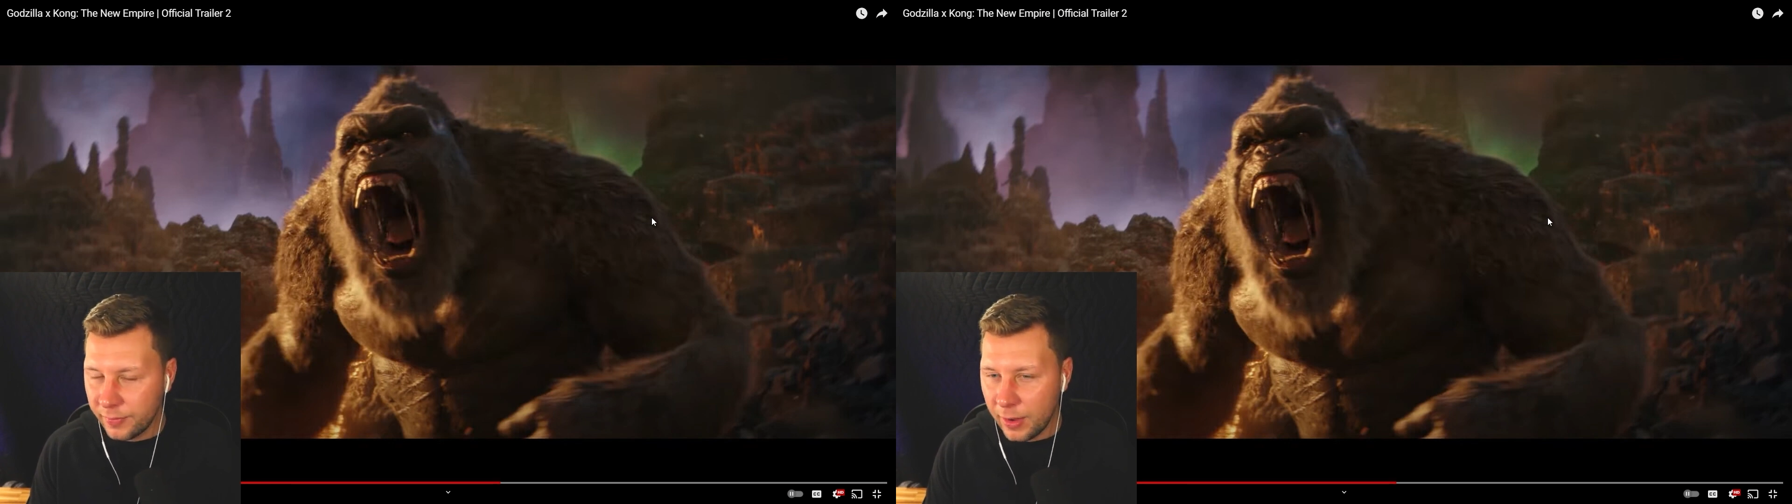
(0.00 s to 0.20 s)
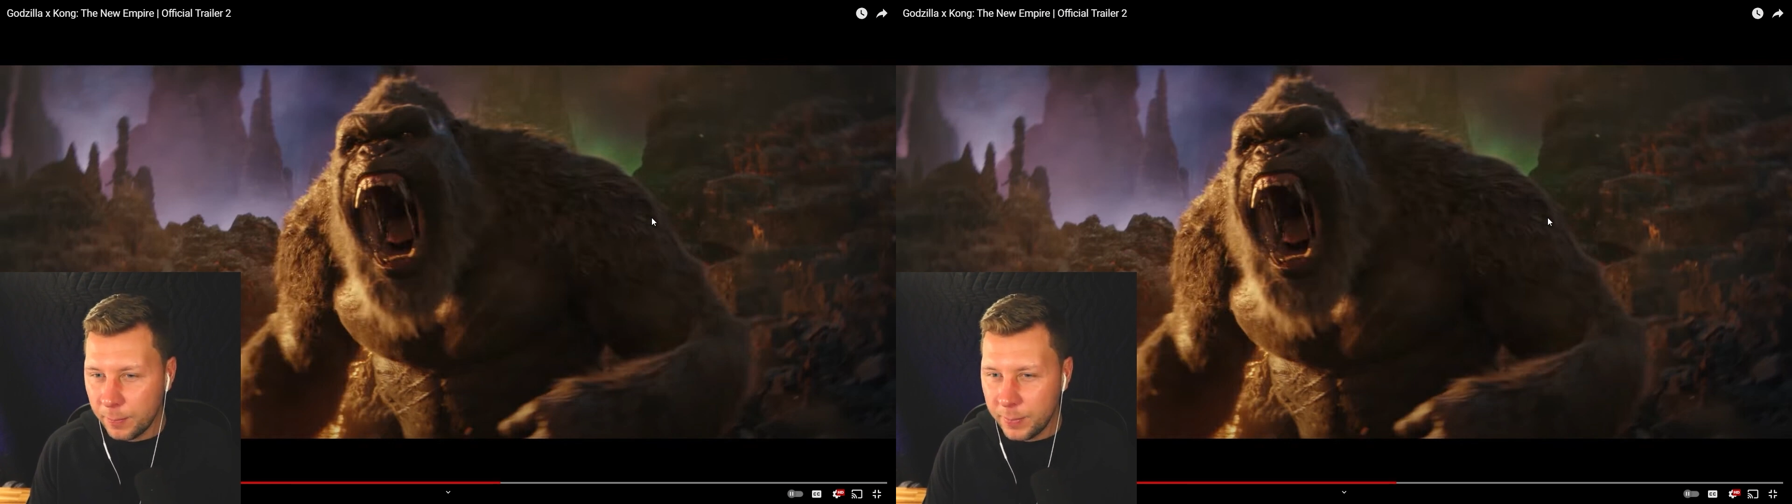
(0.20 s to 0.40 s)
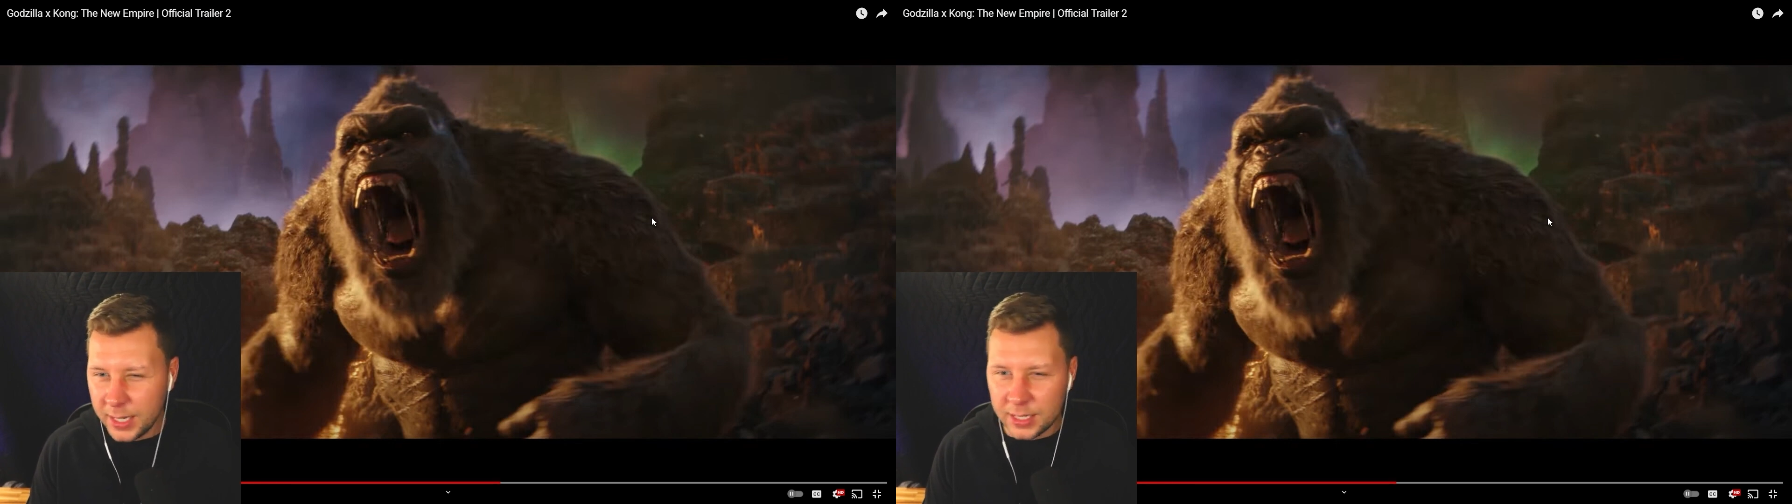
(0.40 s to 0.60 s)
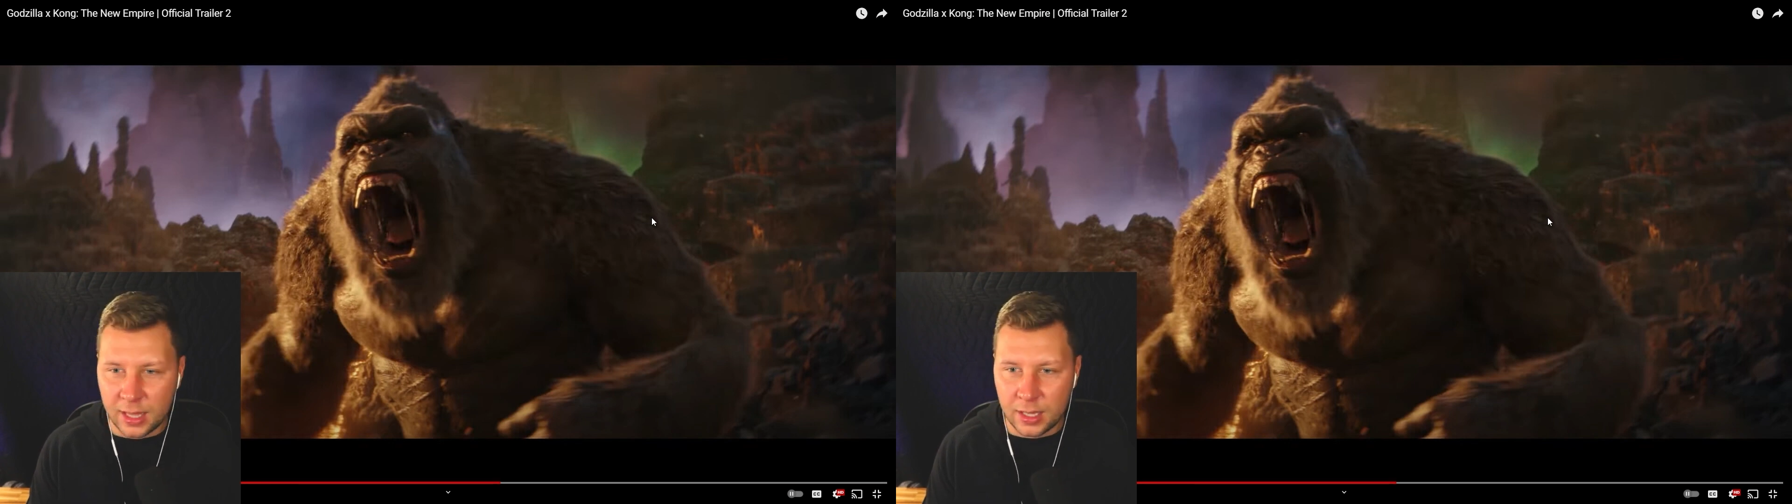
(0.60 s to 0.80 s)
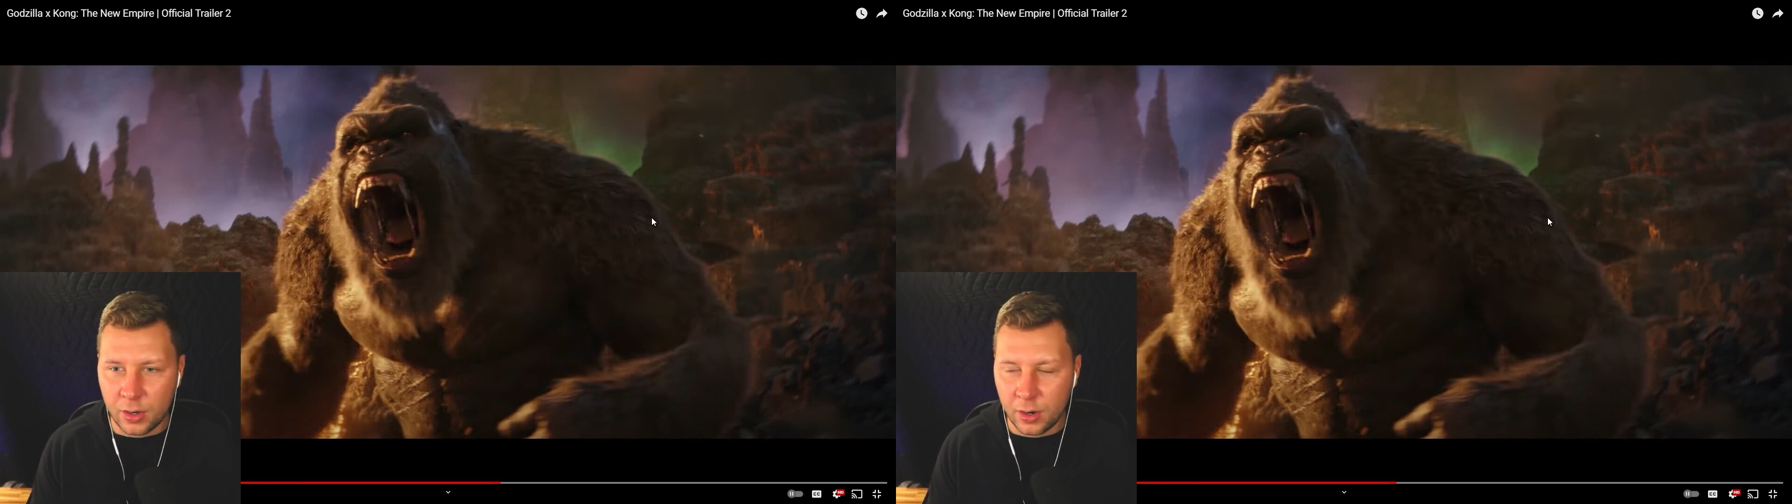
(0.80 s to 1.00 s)
how big
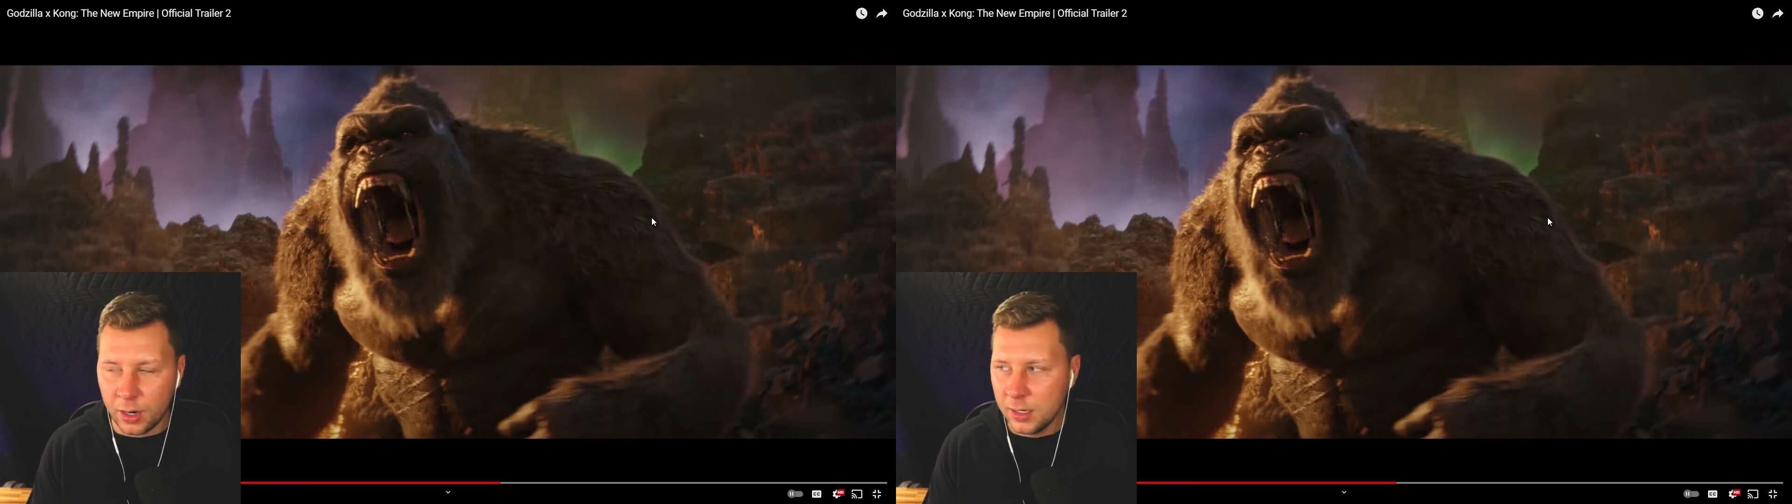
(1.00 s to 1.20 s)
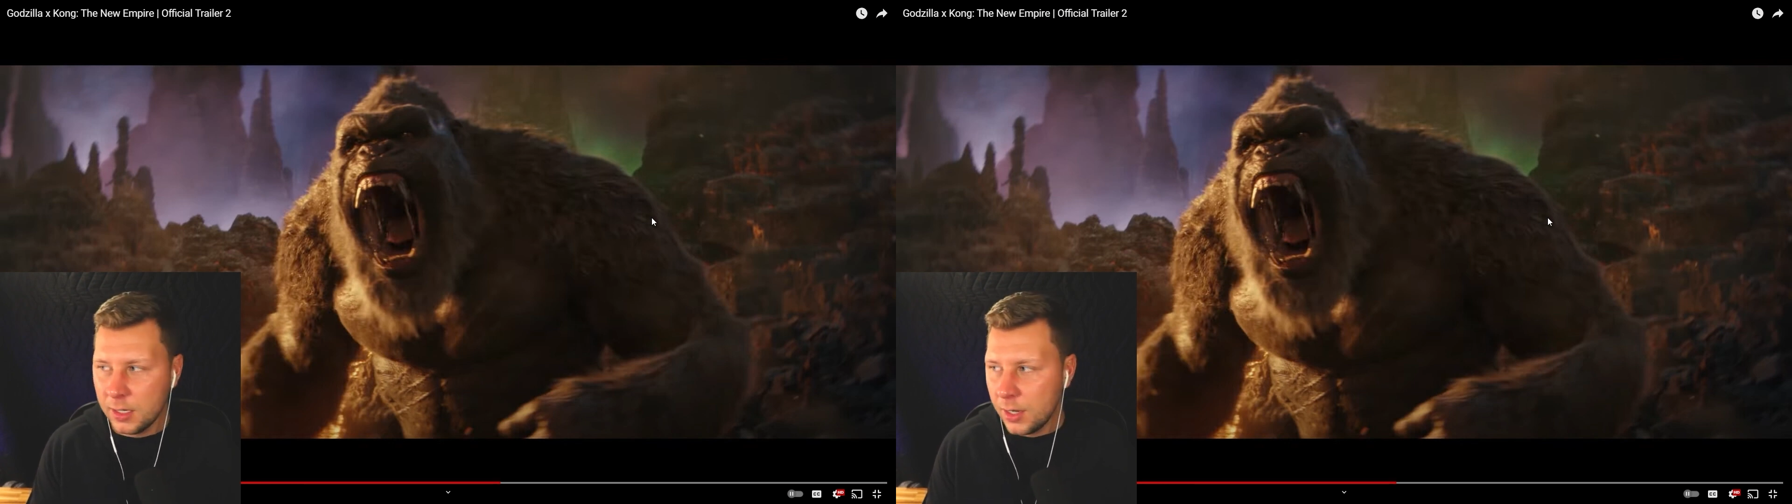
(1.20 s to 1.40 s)
they are,